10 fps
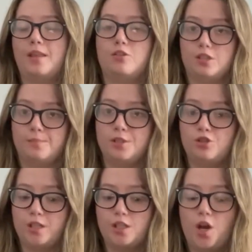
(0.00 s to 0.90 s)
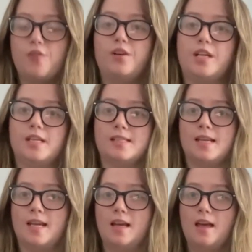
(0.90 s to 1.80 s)
the Christmas tree, so hopefully you can
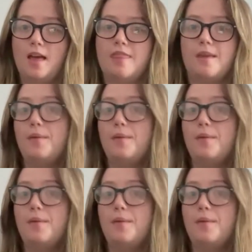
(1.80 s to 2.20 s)
see them a